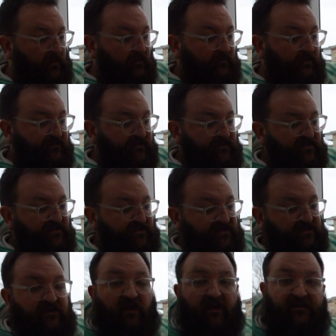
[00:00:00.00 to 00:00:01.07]
There's a
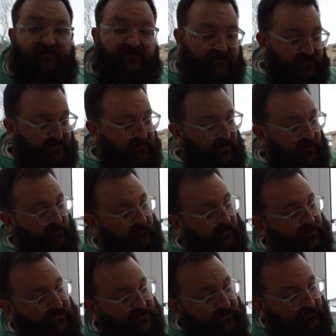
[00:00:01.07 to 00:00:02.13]
slight
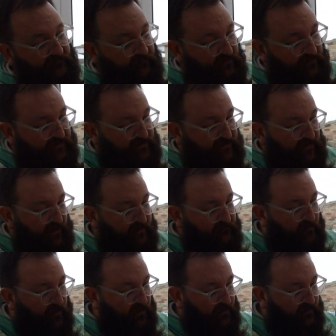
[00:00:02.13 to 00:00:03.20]
discoloration, a slight
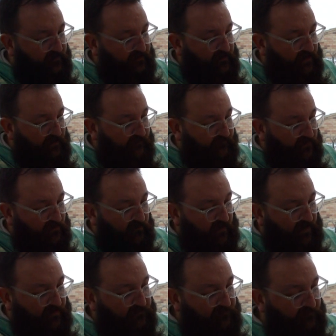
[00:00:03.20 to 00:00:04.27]
mark there of a
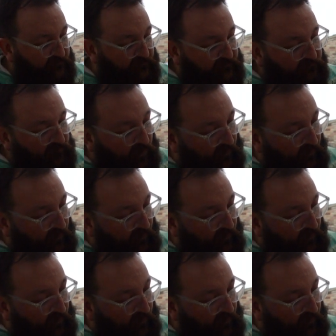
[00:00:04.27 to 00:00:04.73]
crack through,